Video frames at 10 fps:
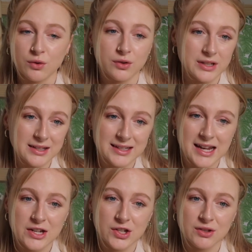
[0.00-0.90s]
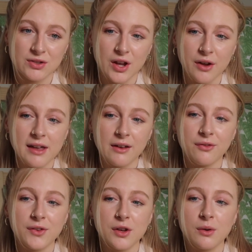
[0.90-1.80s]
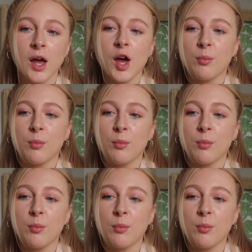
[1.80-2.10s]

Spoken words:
or your dissertation. So if you